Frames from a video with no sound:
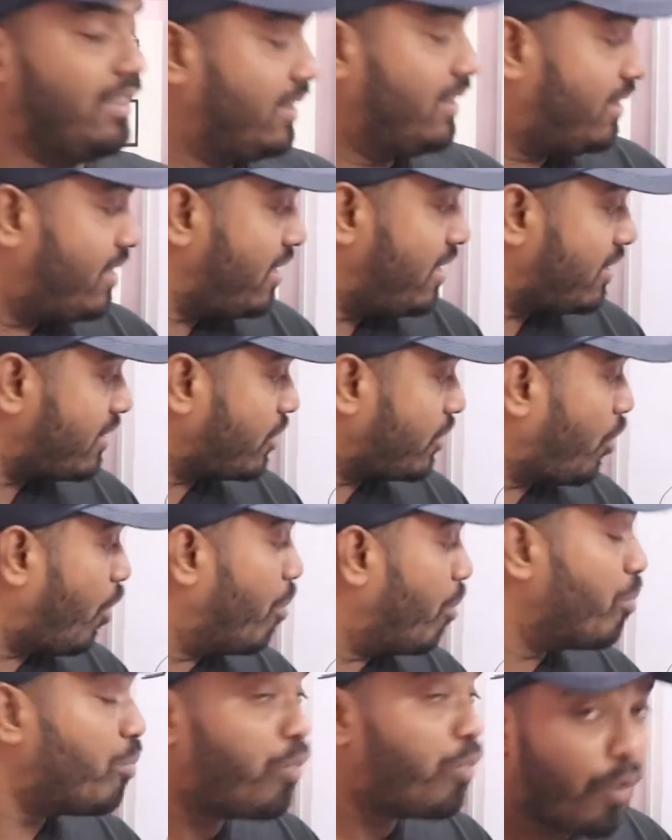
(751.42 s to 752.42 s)
this
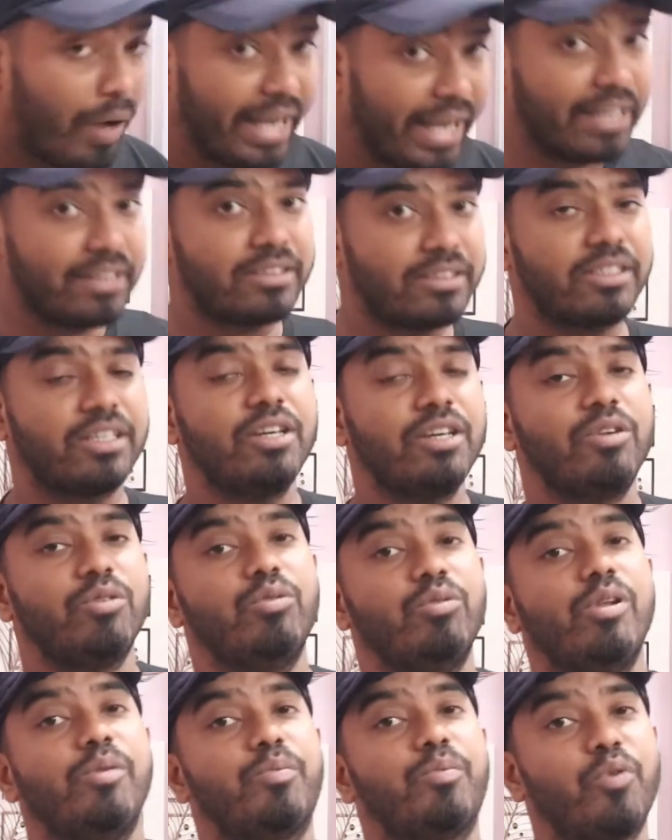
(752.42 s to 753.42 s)
component
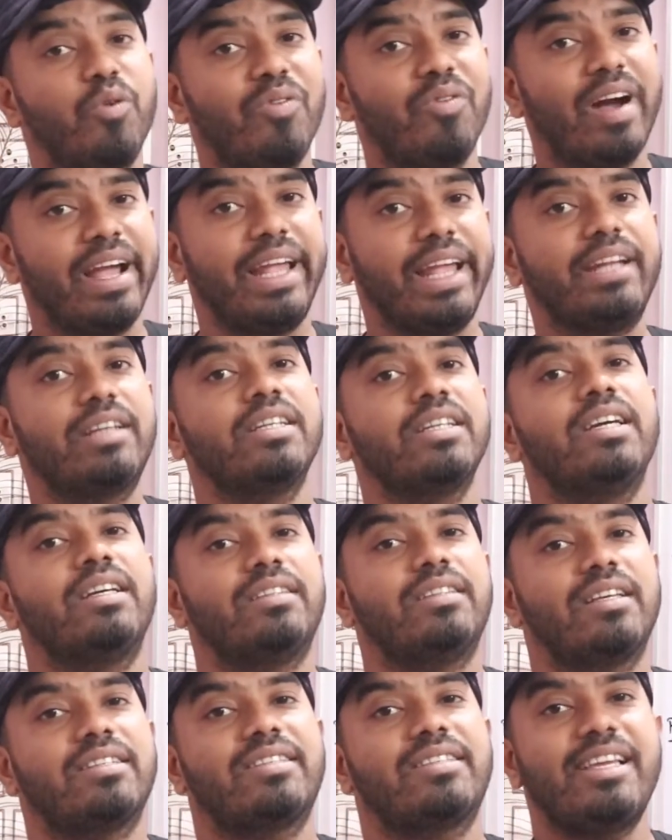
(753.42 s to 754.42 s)
will provide
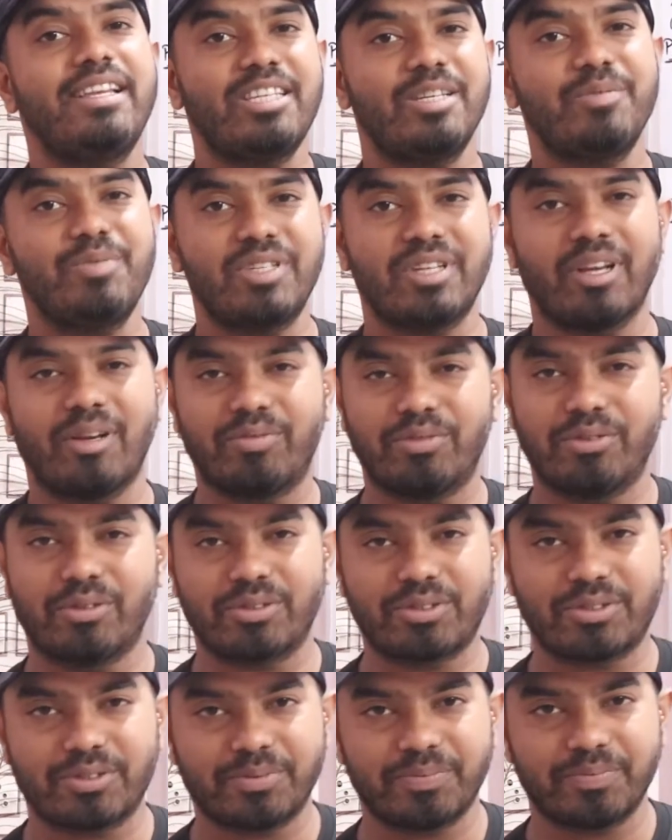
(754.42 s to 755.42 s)
the centripetal
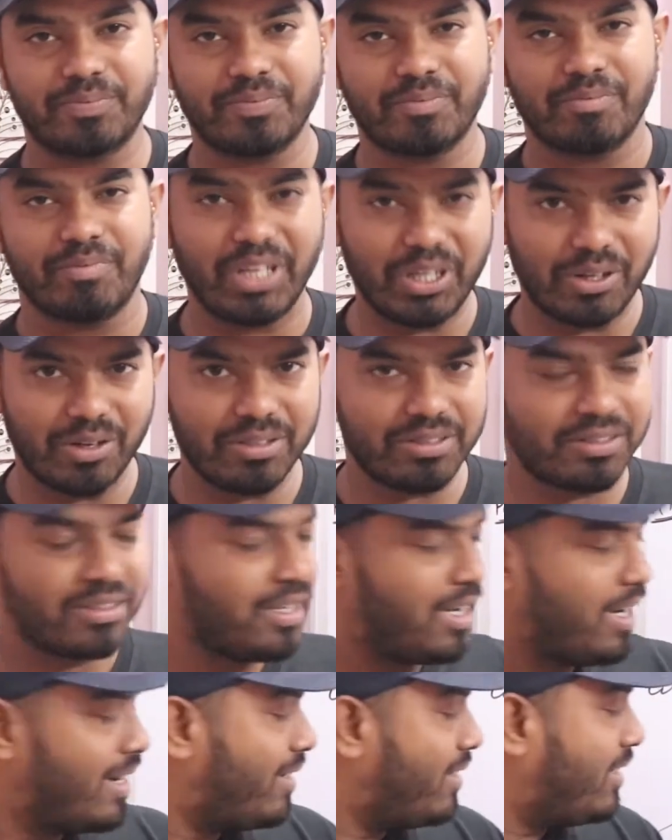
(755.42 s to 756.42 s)
force,
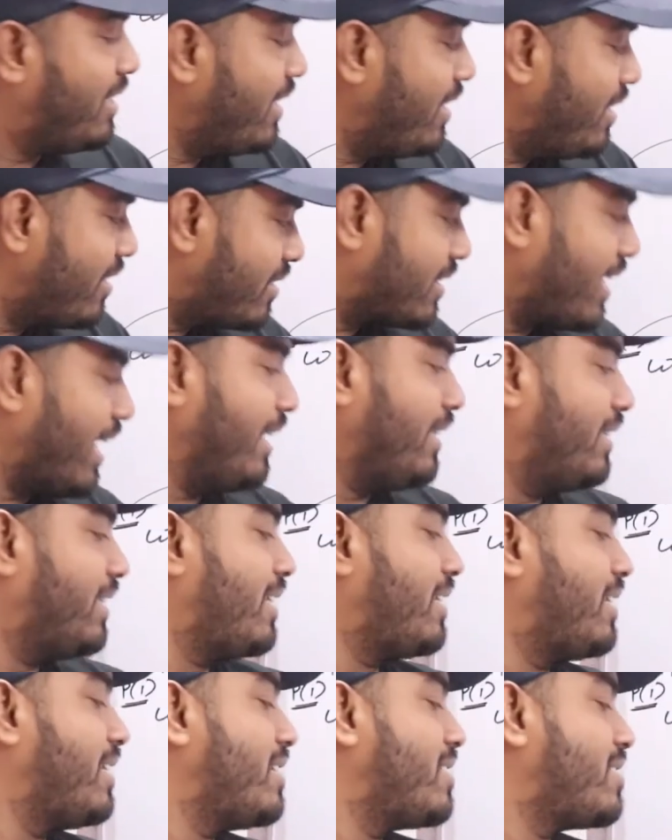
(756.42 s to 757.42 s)
because T sin
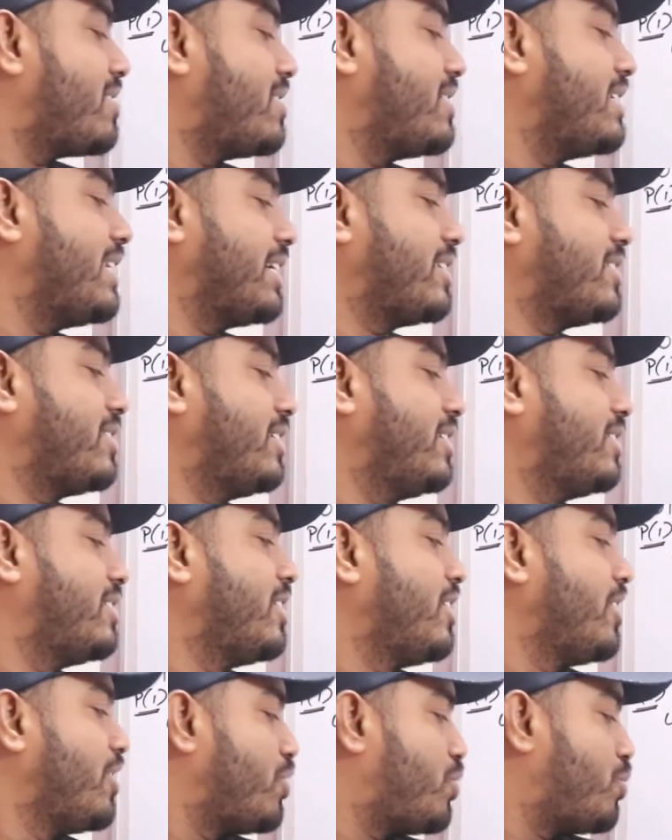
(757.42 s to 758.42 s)
30 is directed
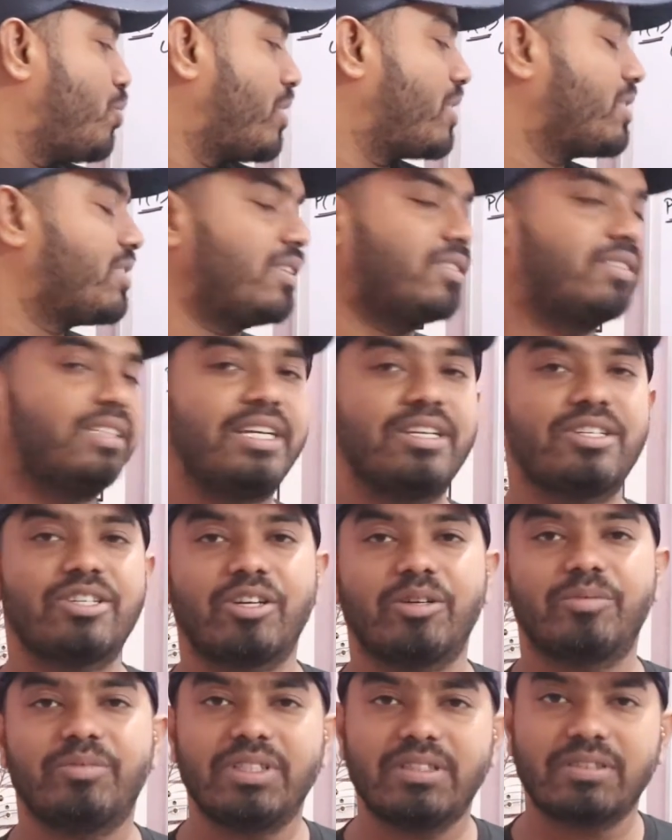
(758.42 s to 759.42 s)
towards the center
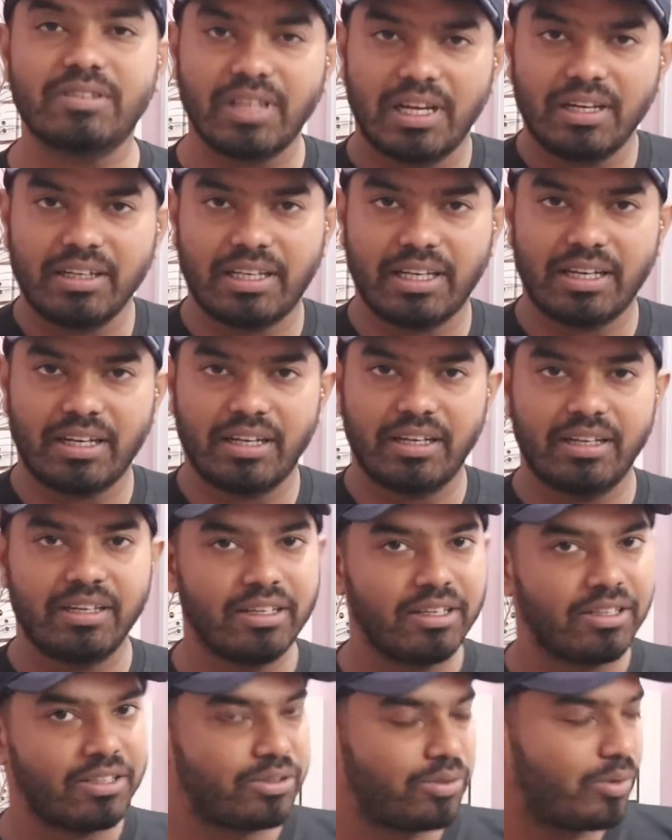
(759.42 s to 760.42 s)
of this circle.
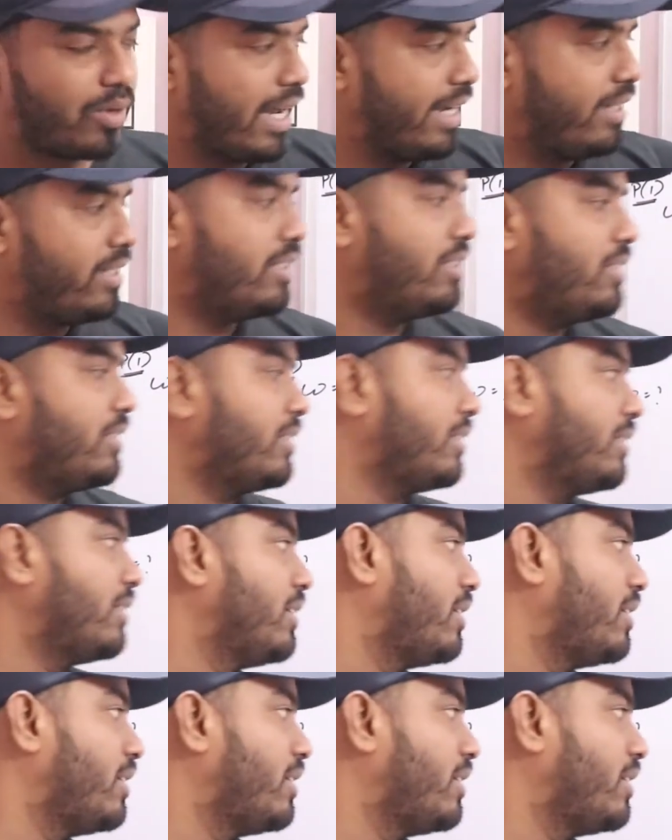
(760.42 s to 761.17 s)
So write it.